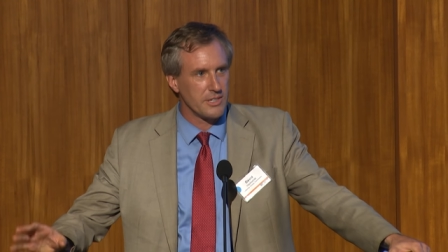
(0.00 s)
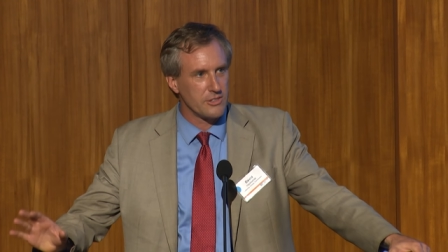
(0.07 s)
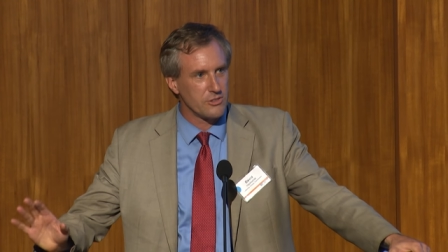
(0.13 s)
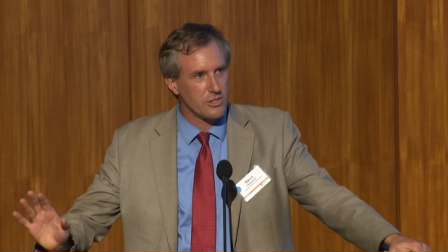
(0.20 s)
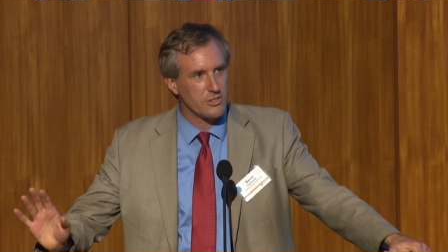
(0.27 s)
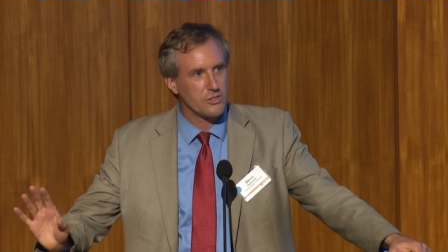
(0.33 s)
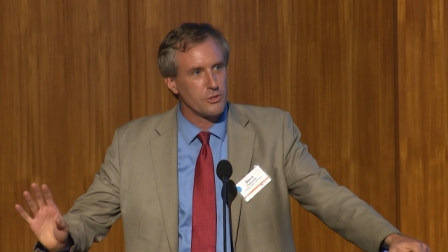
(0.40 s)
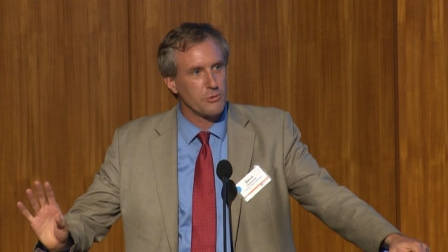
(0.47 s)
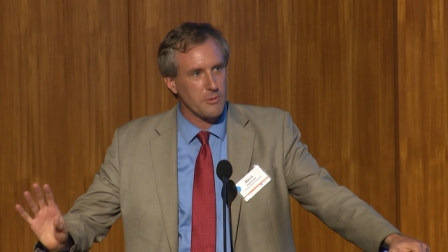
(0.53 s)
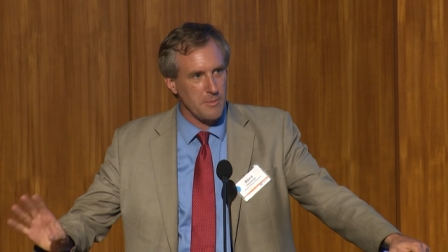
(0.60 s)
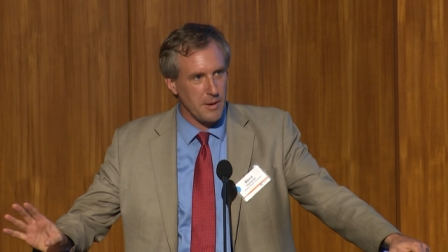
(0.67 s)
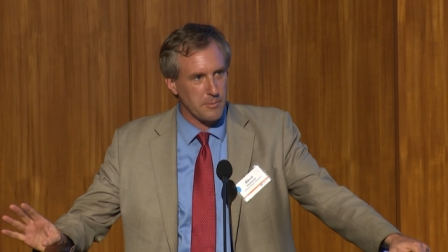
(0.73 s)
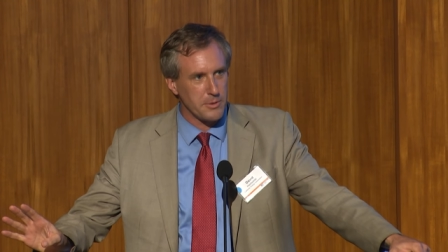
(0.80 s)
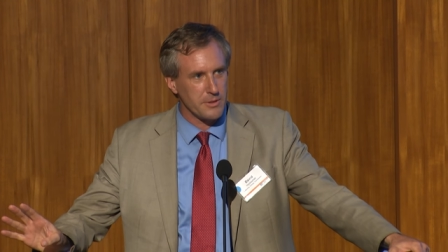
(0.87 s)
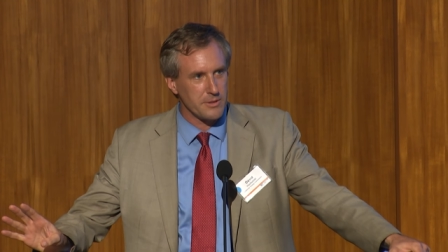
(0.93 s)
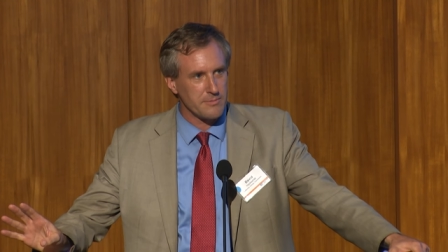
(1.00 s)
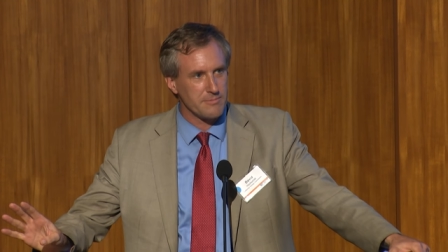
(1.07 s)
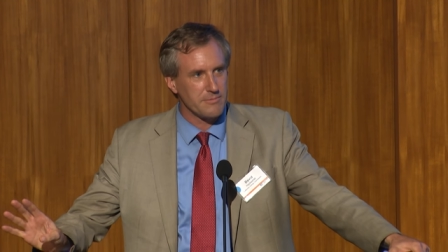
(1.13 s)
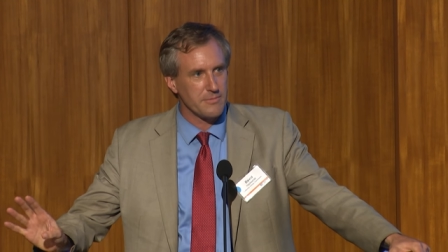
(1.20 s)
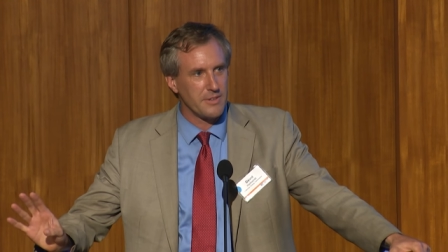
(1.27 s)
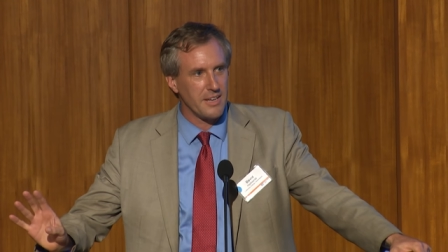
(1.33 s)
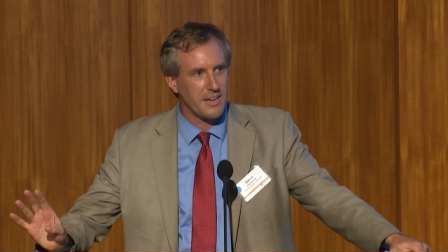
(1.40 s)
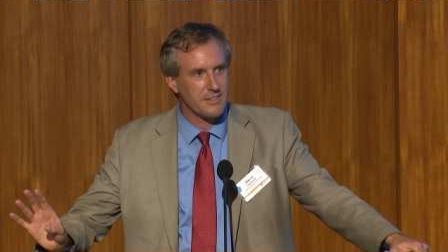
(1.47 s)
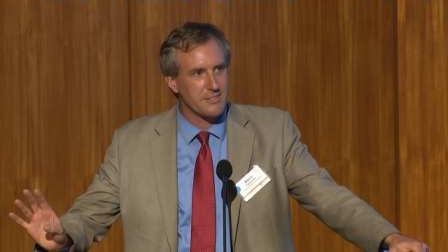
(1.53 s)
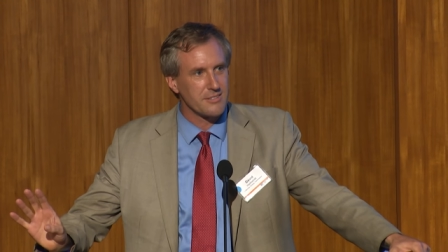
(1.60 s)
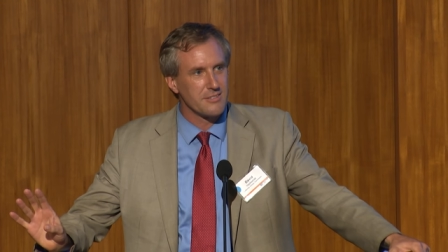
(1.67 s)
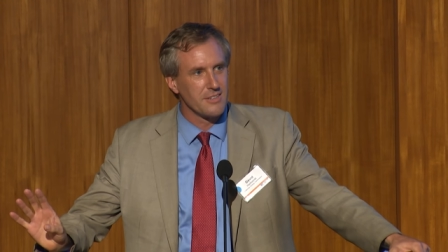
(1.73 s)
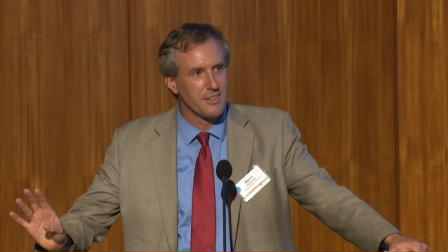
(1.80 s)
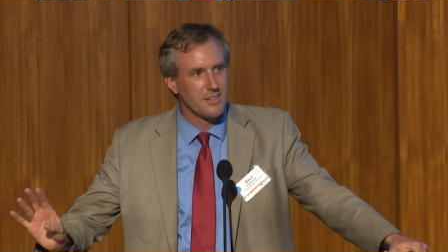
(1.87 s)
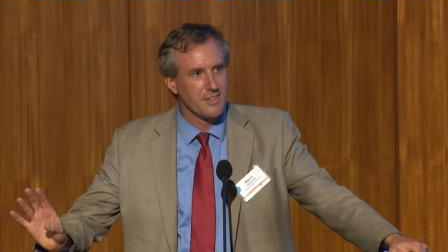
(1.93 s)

And just to remember that,